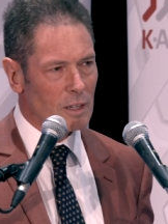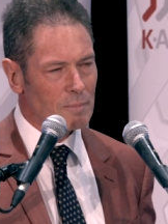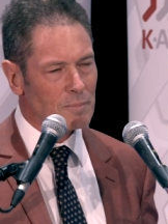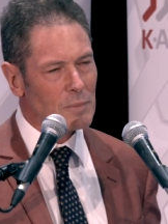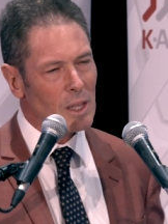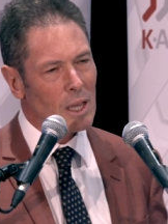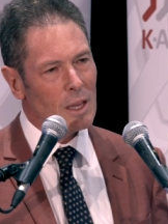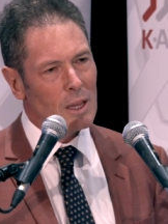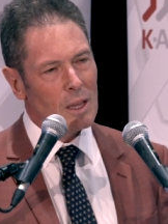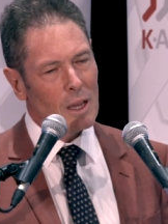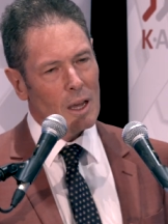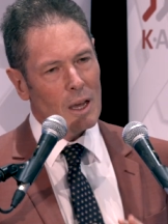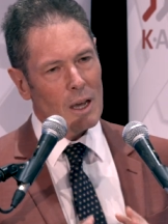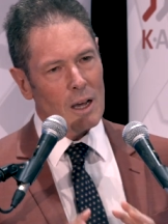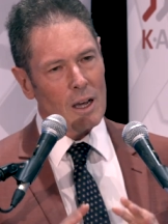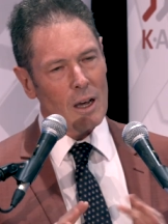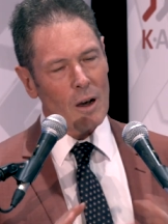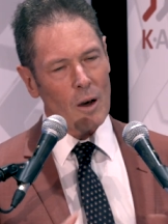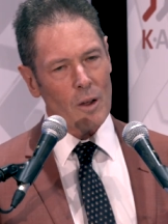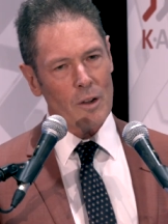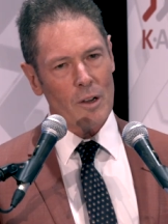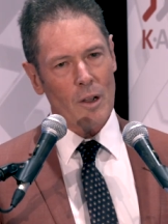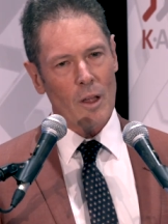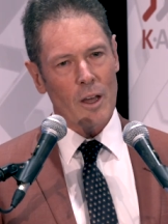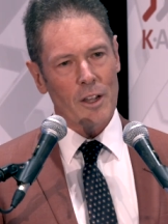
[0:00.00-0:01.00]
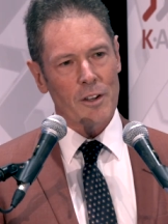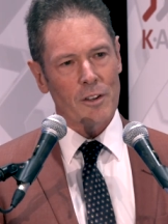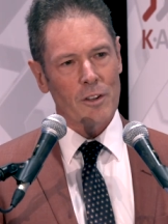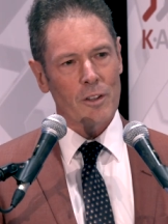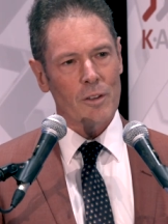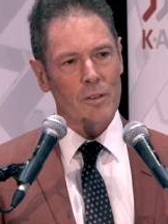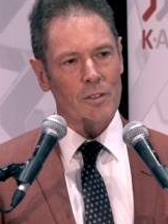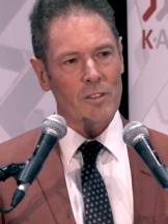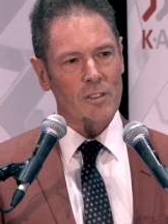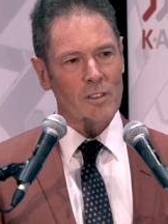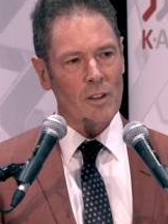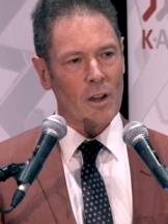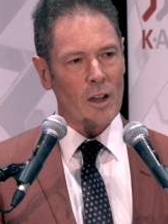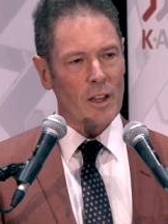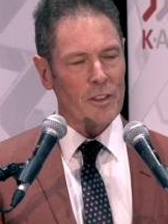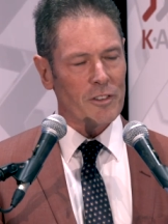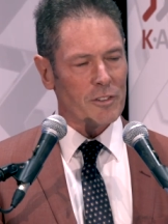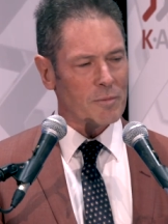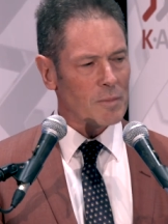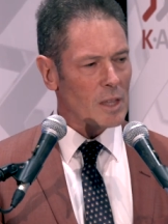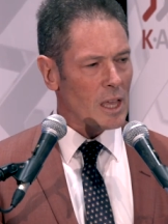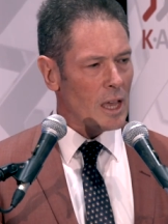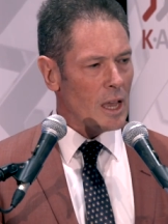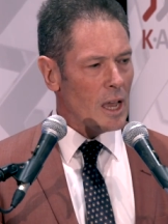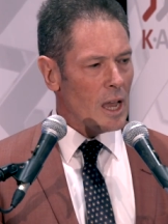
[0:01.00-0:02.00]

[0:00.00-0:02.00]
um, uh, online news sites.